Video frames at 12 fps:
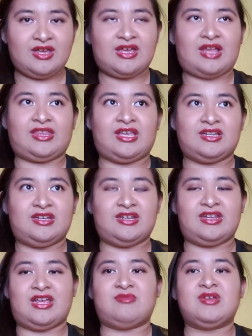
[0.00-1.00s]
at the end of the
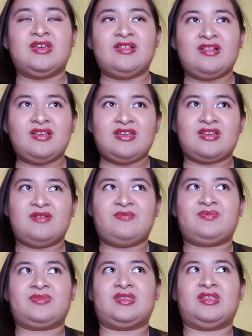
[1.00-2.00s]
day, because, like,
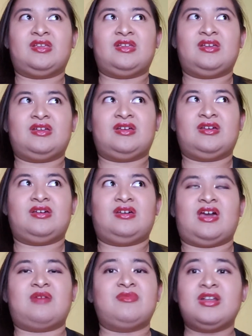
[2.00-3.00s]

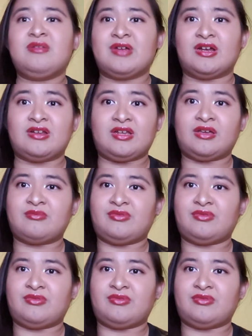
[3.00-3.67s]
I'm not a parent yet,